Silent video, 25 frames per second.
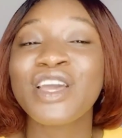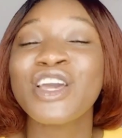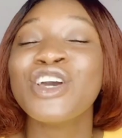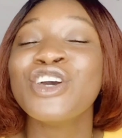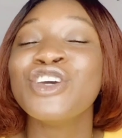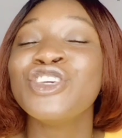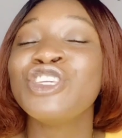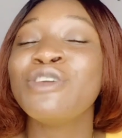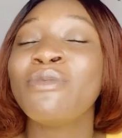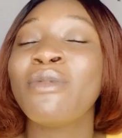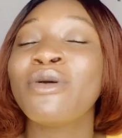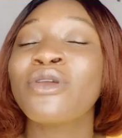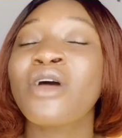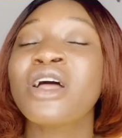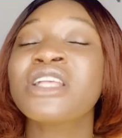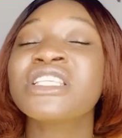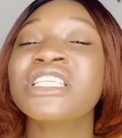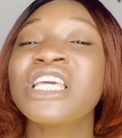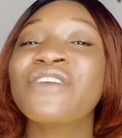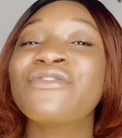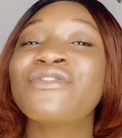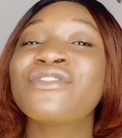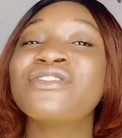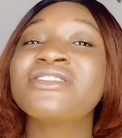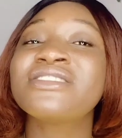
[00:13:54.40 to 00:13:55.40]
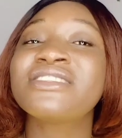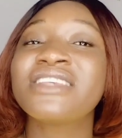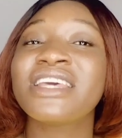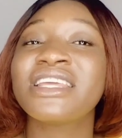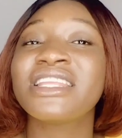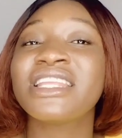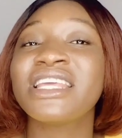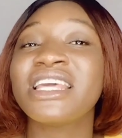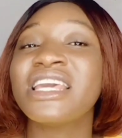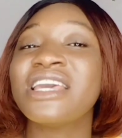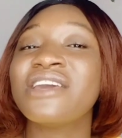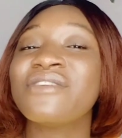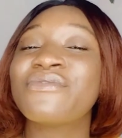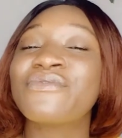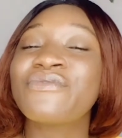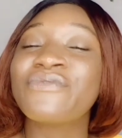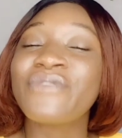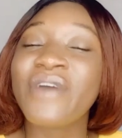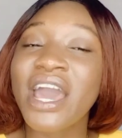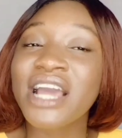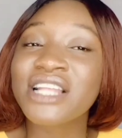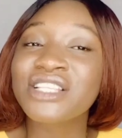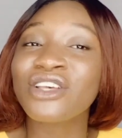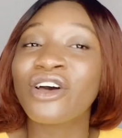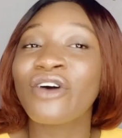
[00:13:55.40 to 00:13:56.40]
You may not even see the
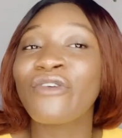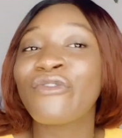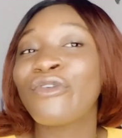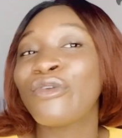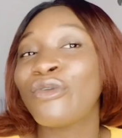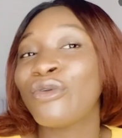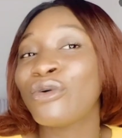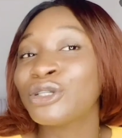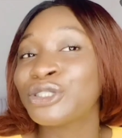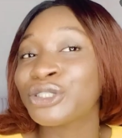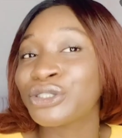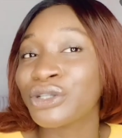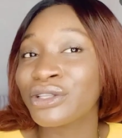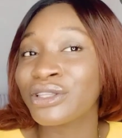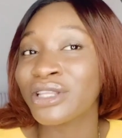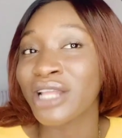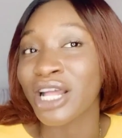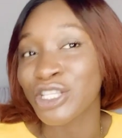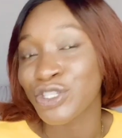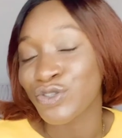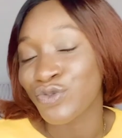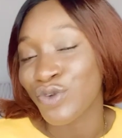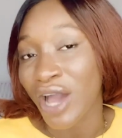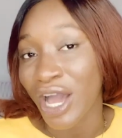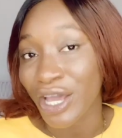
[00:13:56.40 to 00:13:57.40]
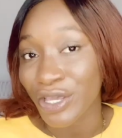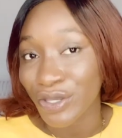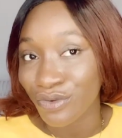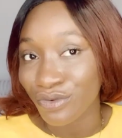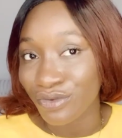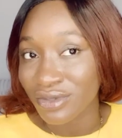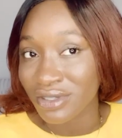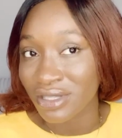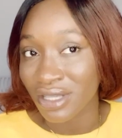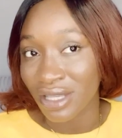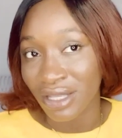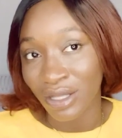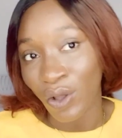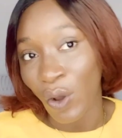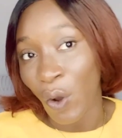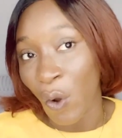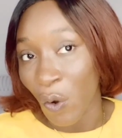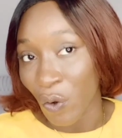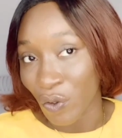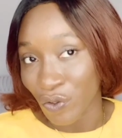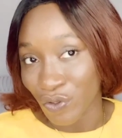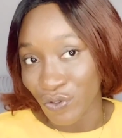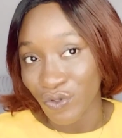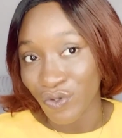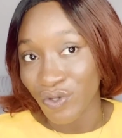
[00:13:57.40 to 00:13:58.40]
effect of the lotion that you are using
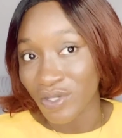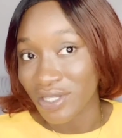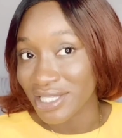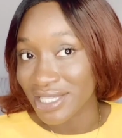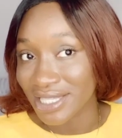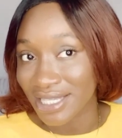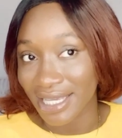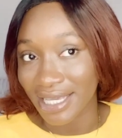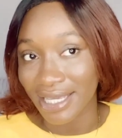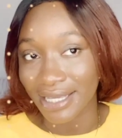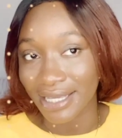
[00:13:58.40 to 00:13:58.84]
on your skin.